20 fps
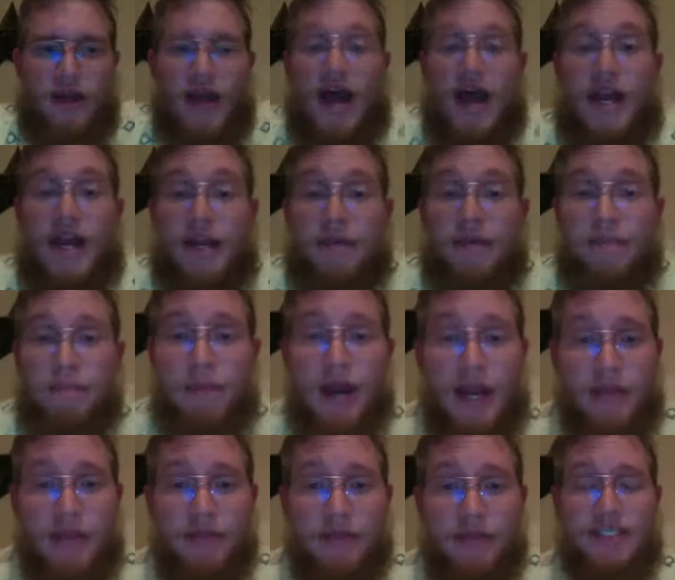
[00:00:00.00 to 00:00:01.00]
Howdy,
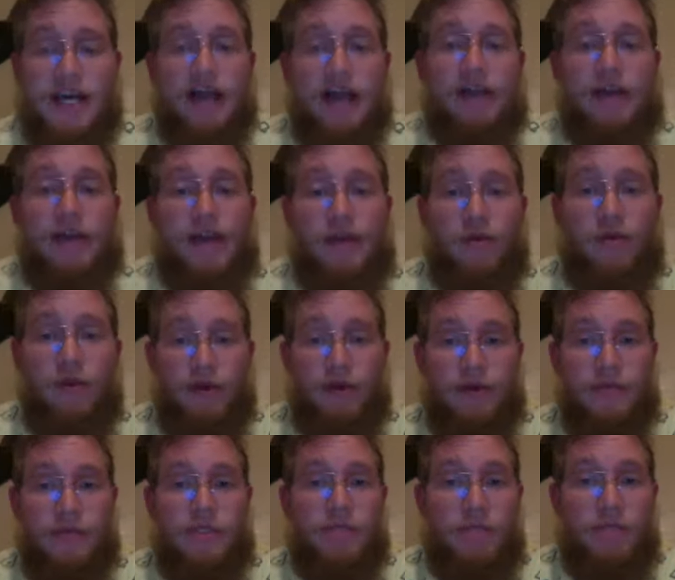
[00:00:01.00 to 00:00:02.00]
my name is Tyler Dane
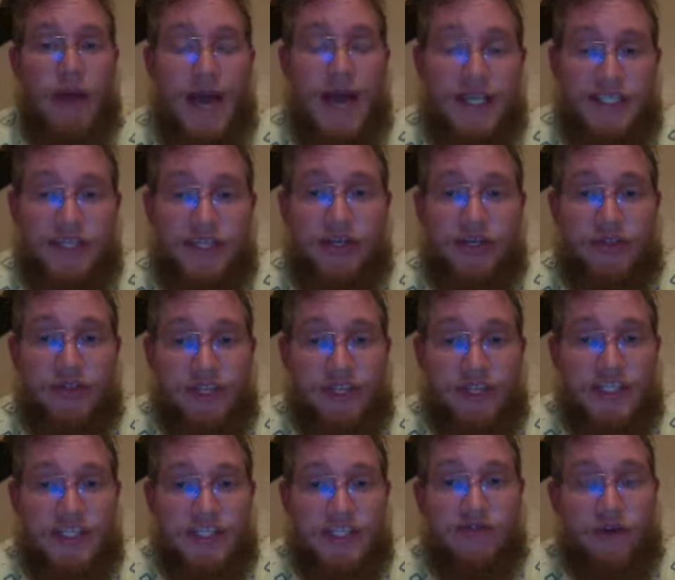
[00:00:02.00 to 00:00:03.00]
Williams, and my senior
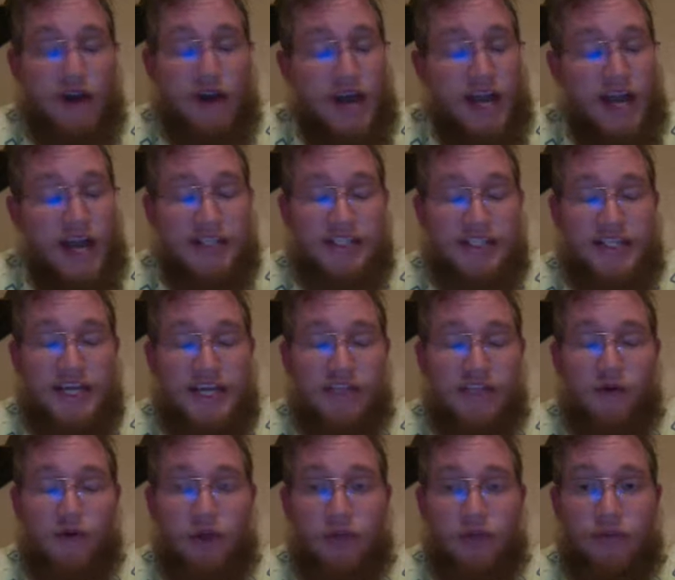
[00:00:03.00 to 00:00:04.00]
thesis for INTS
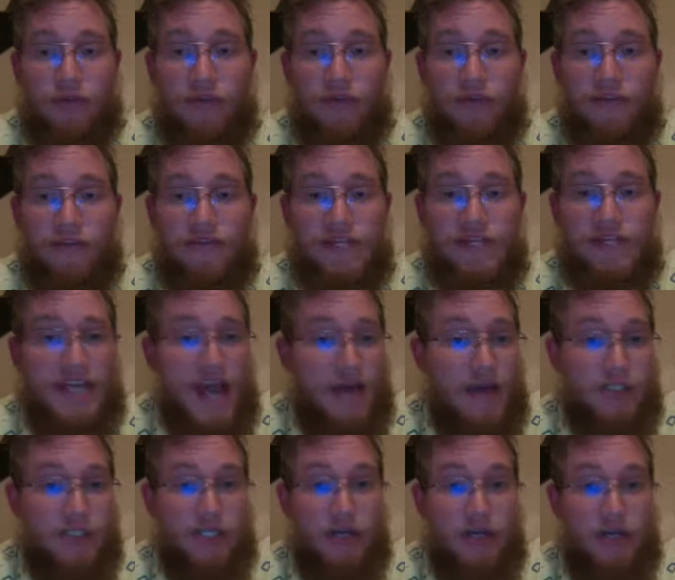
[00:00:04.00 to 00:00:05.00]
4350
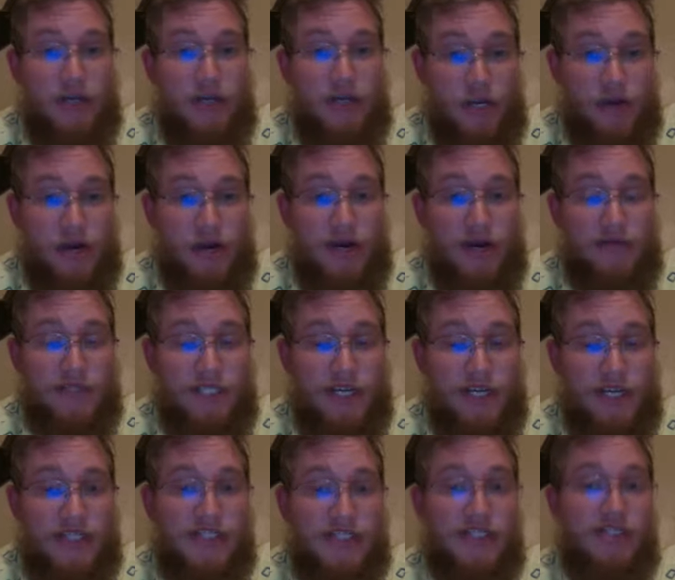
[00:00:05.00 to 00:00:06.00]
Capstone Integrative
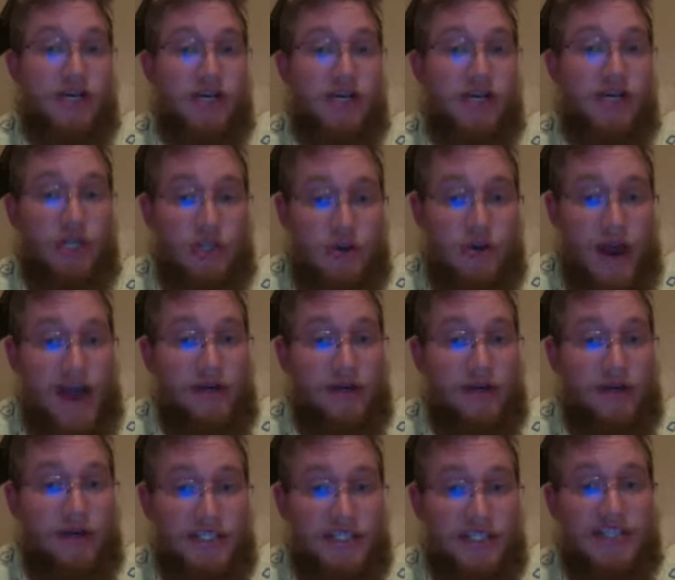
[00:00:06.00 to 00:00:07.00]
Studies is over
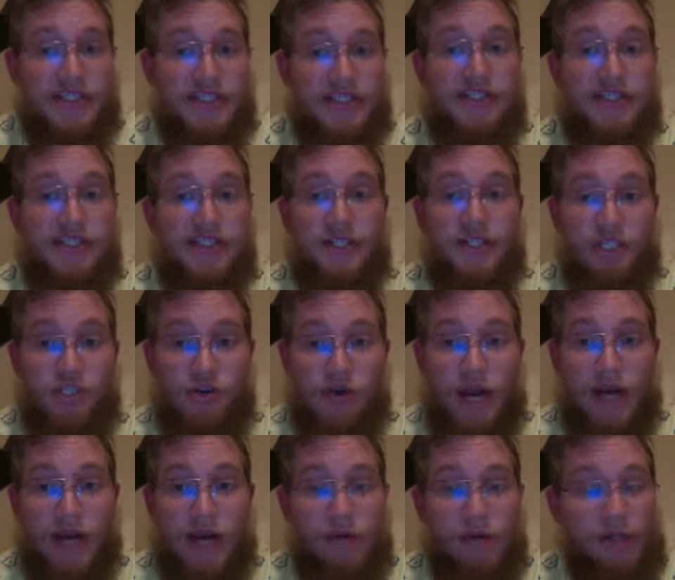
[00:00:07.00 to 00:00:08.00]
drought in Texas and its
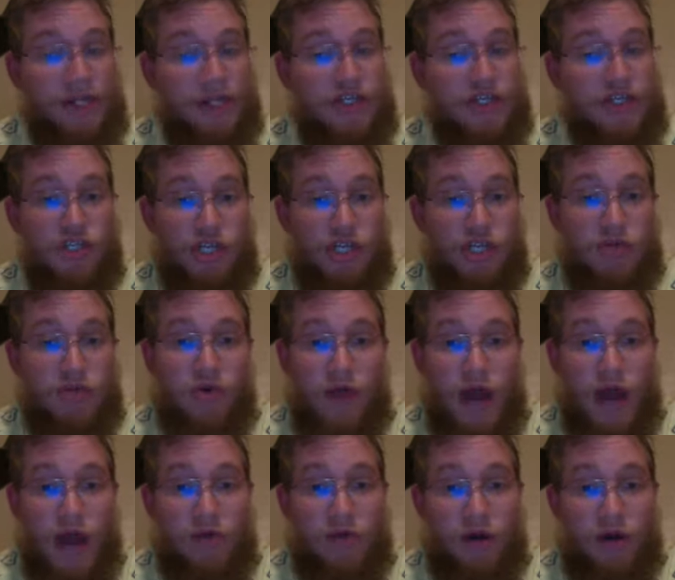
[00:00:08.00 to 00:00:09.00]
direct relationship to
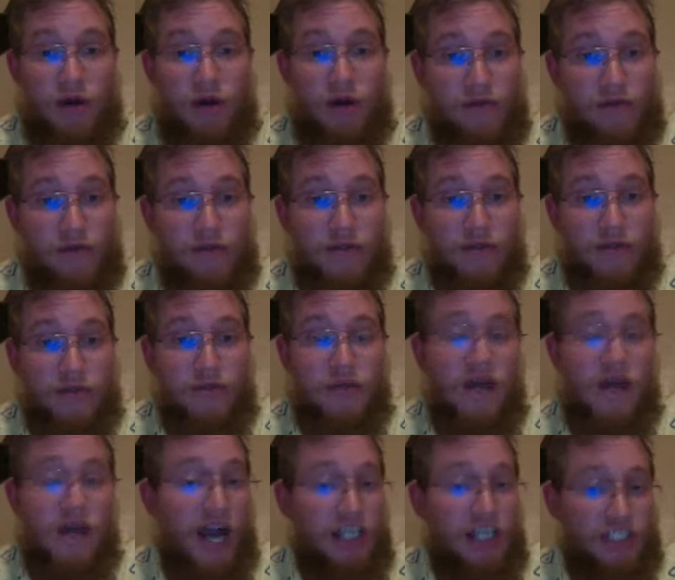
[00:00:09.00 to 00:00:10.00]
groundwater levels.
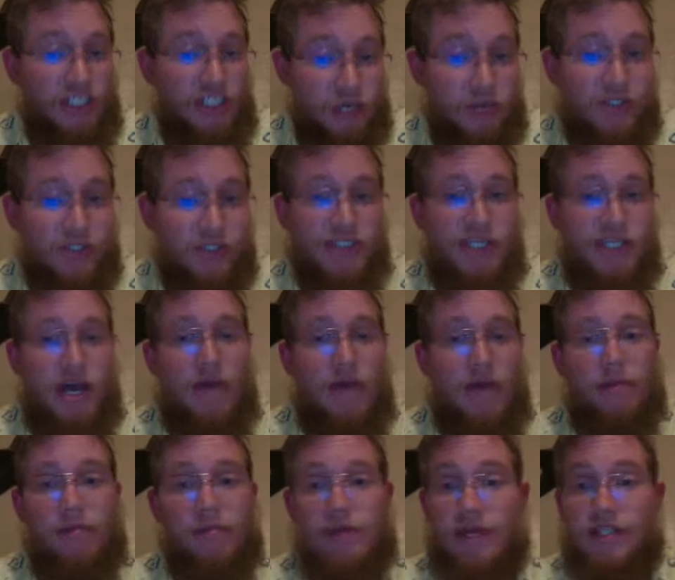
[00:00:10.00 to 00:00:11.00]
I chose this
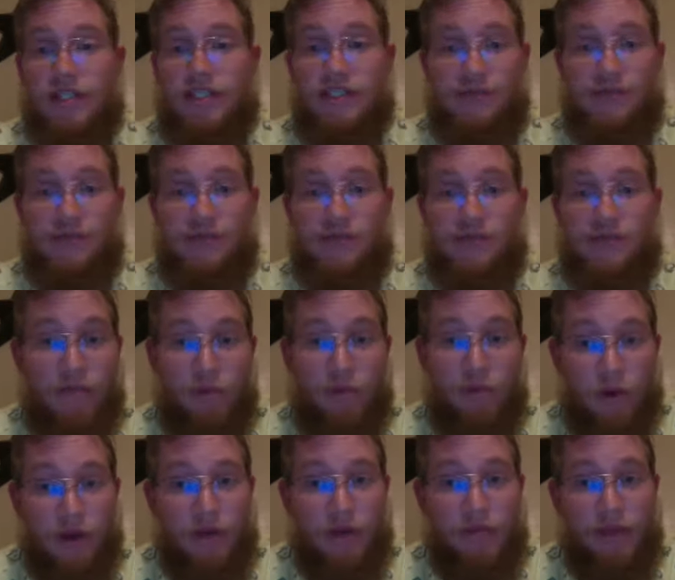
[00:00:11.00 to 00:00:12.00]
topic because it is very
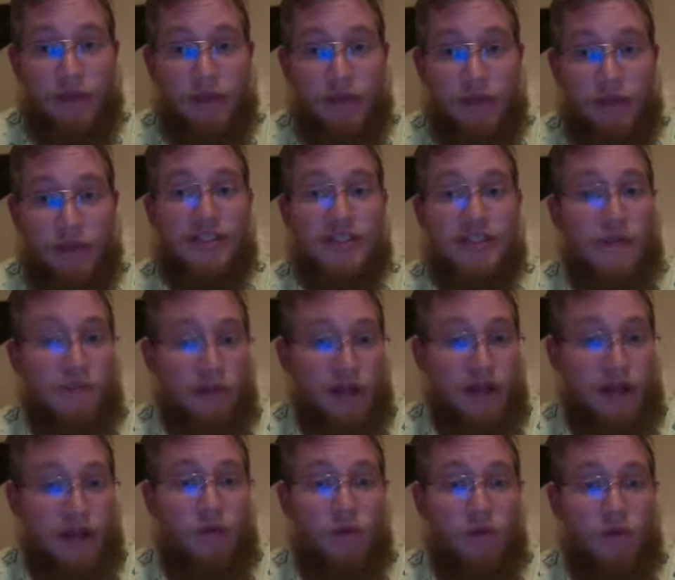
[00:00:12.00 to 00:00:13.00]
important to me because I
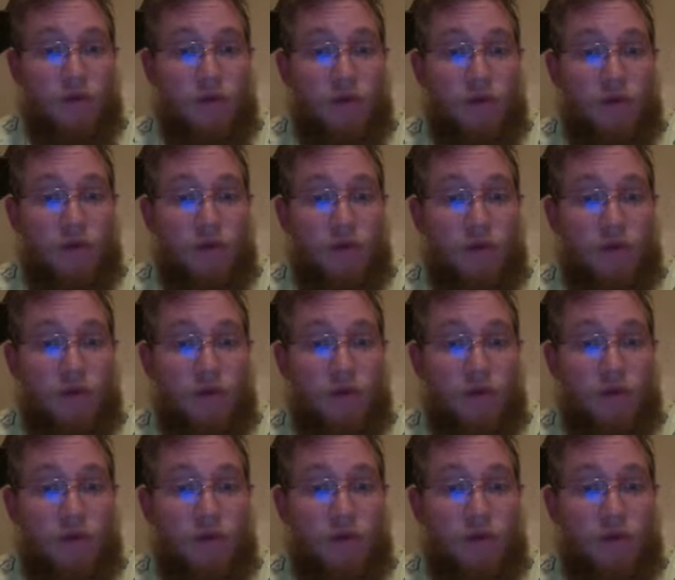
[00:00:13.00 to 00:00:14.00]
plan on working in the
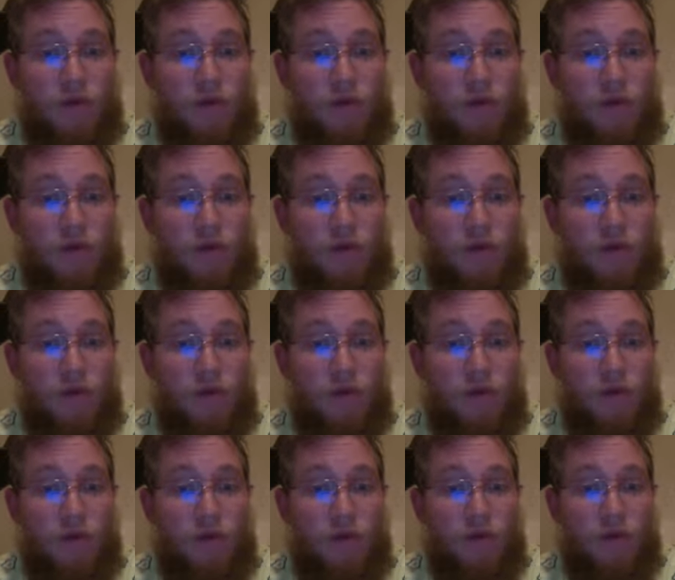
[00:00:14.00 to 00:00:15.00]
livestock industry upon
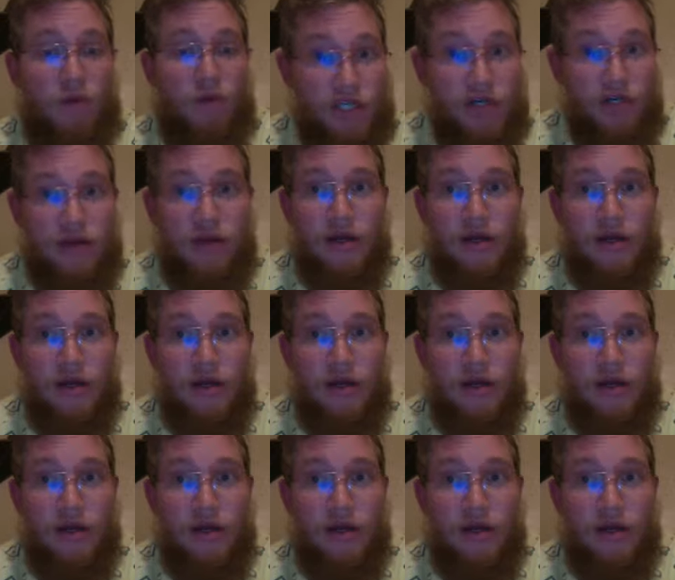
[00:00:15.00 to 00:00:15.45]
graduation.